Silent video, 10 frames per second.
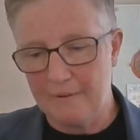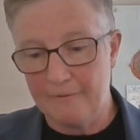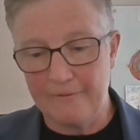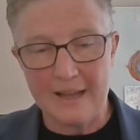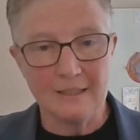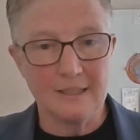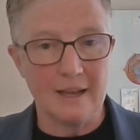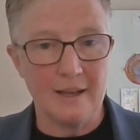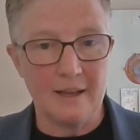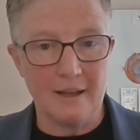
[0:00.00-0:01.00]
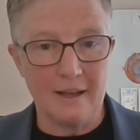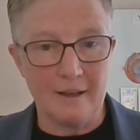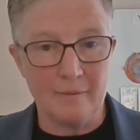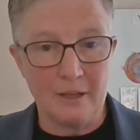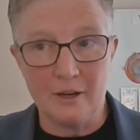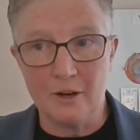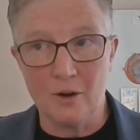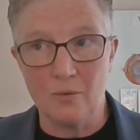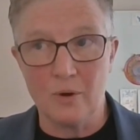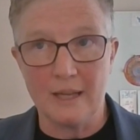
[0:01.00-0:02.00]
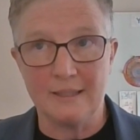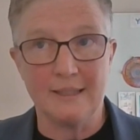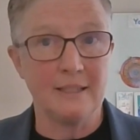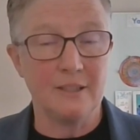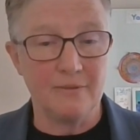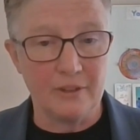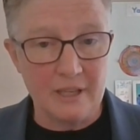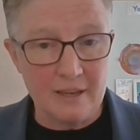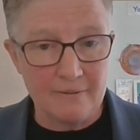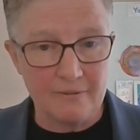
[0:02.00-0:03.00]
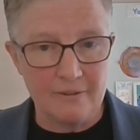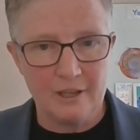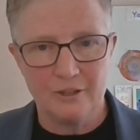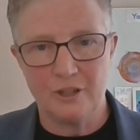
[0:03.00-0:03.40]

felt, a sense of relief